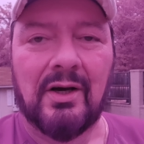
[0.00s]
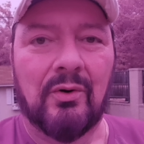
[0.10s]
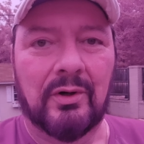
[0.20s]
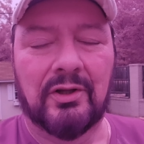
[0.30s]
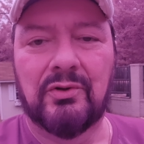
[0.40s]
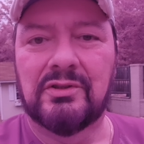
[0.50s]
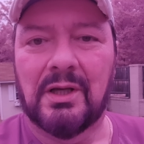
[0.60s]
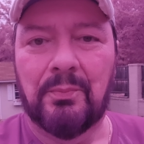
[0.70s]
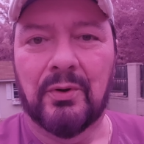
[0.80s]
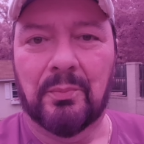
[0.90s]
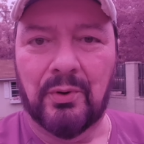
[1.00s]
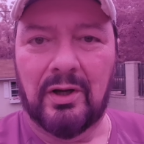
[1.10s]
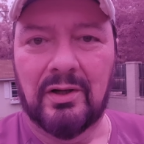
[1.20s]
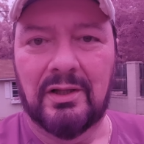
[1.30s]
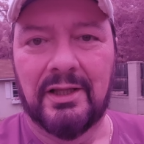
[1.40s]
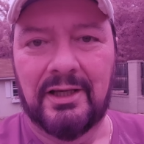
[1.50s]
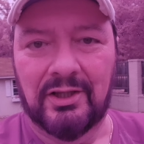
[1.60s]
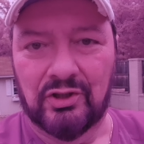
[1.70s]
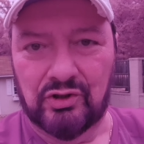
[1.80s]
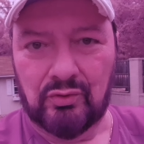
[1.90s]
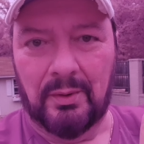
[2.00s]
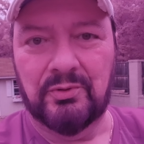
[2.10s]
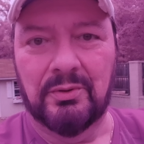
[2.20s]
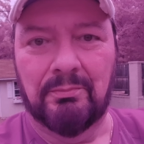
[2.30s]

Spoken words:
What I'll do is I'll put a product link in the description